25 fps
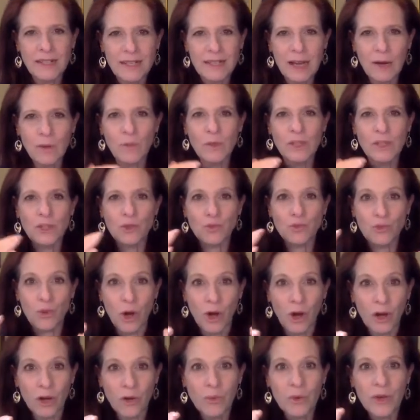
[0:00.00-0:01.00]
out what's
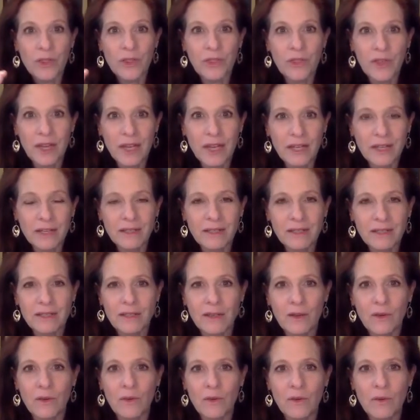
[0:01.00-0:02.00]
wrong with
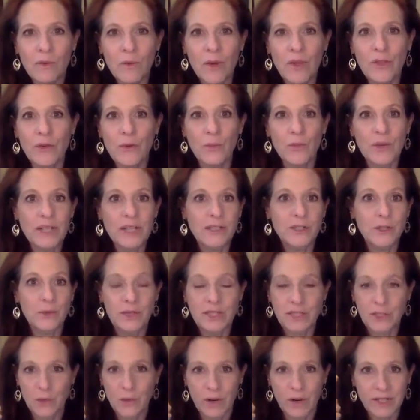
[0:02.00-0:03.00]
things, whether we do
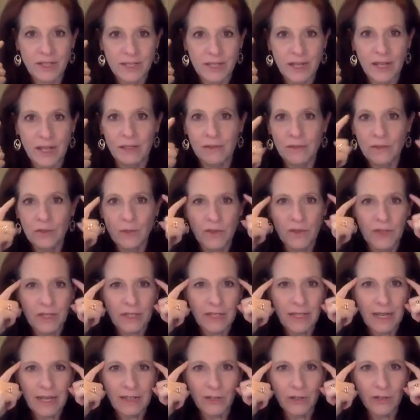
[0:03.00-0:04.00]
it to ourselves with the
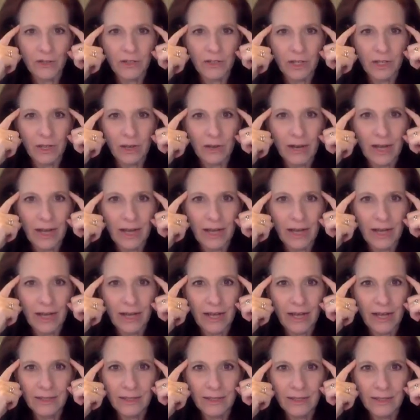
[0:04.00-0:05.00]
sensors in our
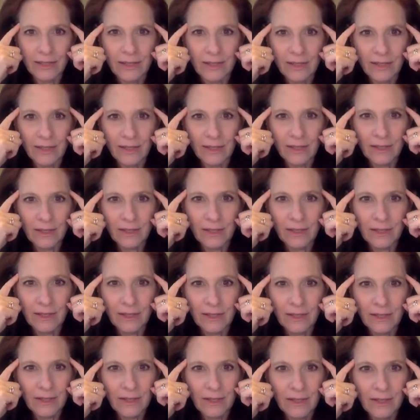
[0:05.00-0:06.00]
heads, like
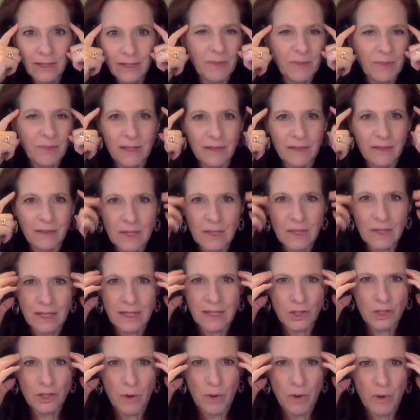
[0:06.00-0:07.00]
I'm going to get
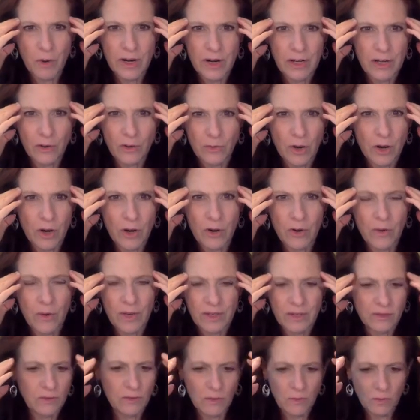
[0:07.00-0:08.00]
smart and grow and
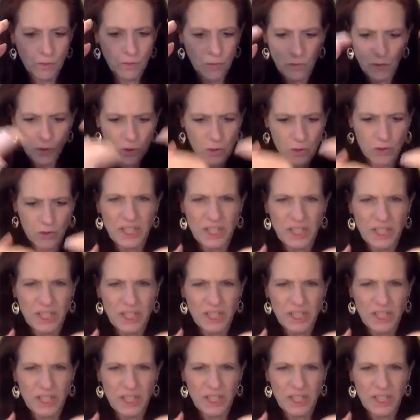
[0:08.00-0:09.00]

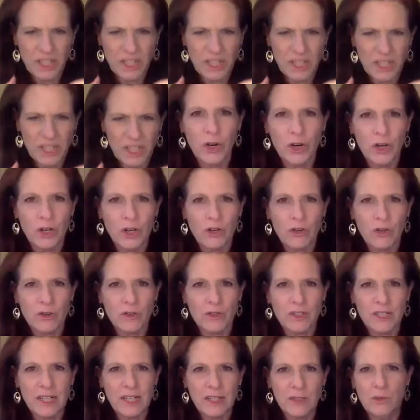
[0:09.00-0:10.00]
critique my own
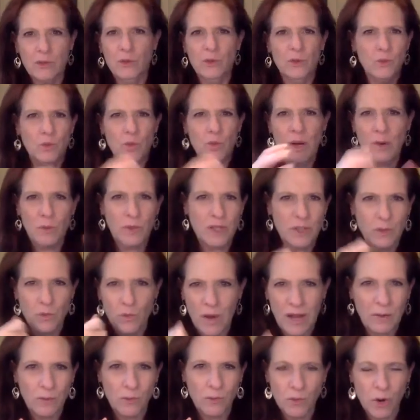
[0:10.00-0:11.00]
work, or say, oh, what
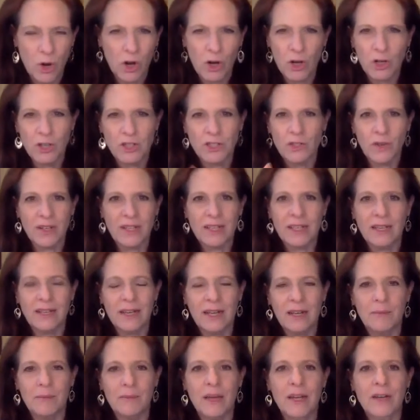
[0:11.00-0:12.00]
went wrong so I can
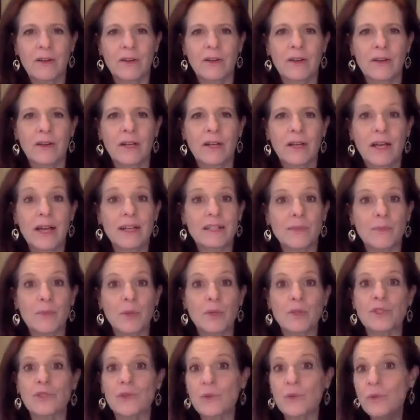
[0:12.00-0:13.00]
get it better, as
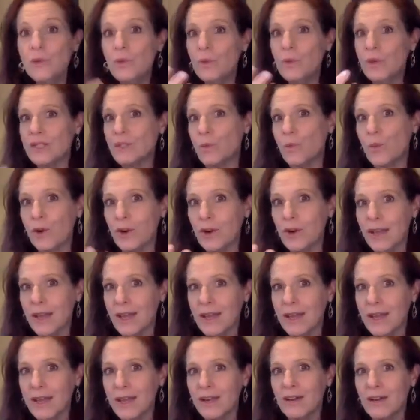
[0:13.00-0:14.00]
opposed to, oh, what's
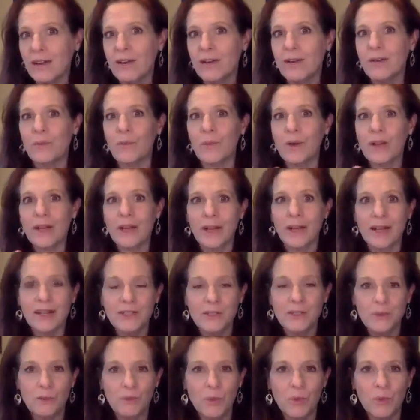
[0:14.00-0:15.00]
working here? What can I
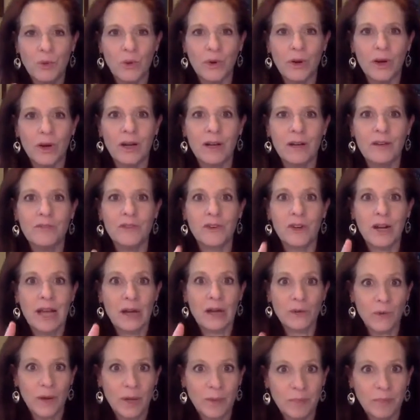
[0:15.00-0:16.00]
do more of? Or
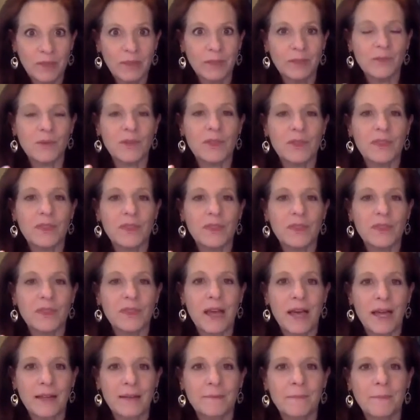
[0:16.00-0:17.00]
how do I build with that?
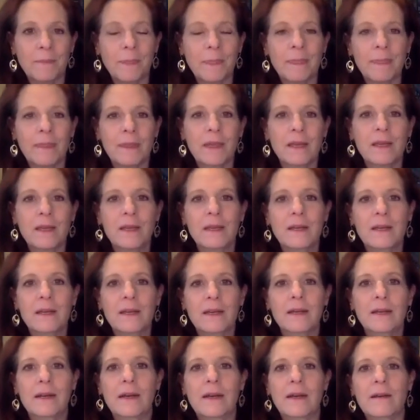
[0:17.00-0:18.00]

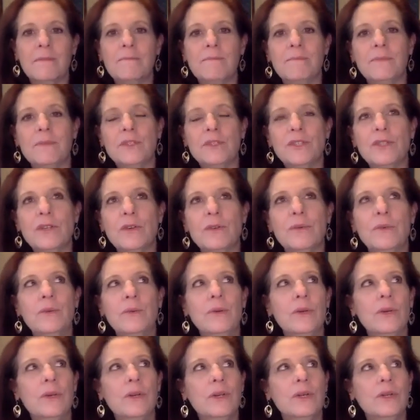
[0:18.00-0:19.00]
So
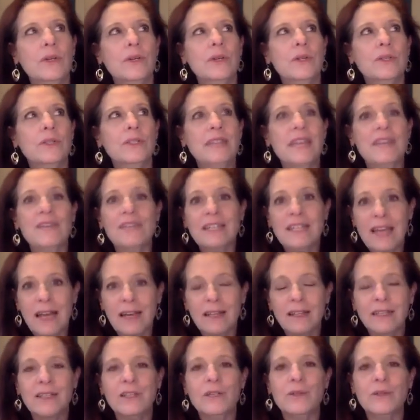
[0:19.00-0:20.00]
David
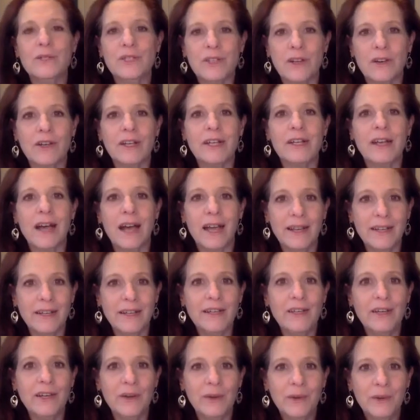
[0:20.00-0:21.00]
Kelly, who started
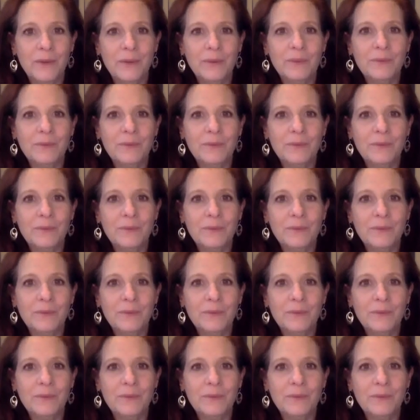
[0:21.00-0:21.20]
IDEO,